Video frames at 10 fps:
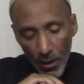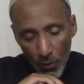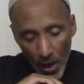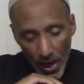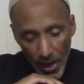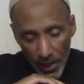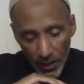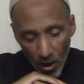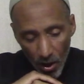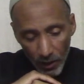
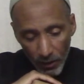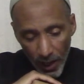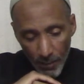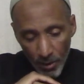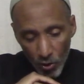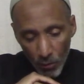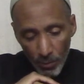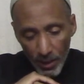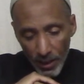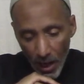They are claiming to
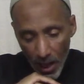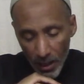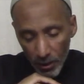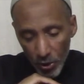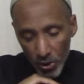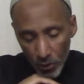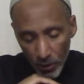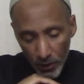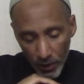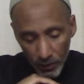be Ahlus
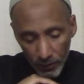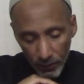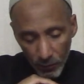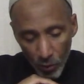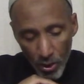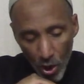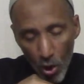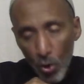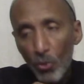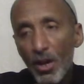Sunnah. We
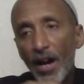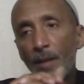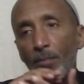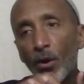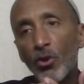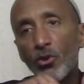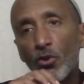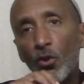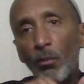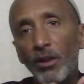know that a
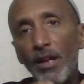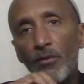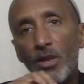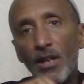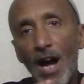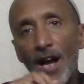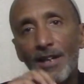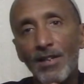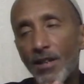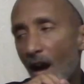person who believes that God
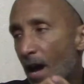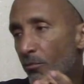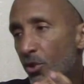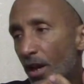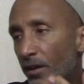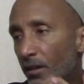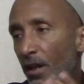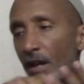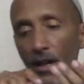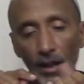is an object
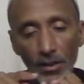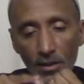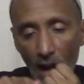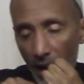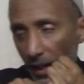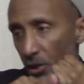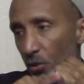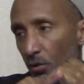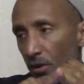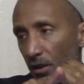is not a
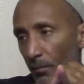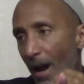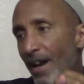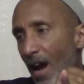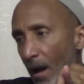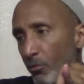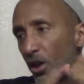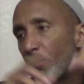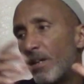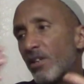Sunni. By an
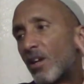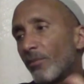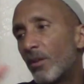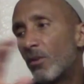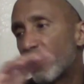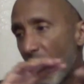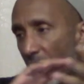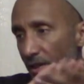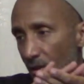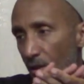object meaning something with
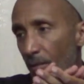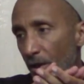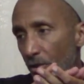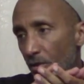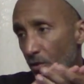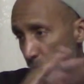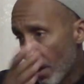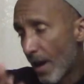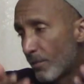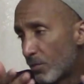size and dimensions. Because
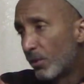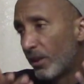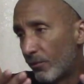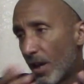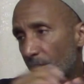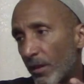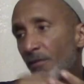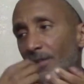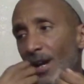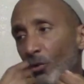Wahhabis believe that,
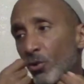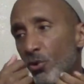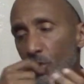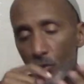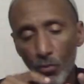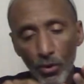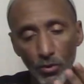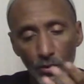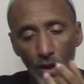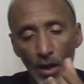even if they don't use those
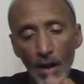words.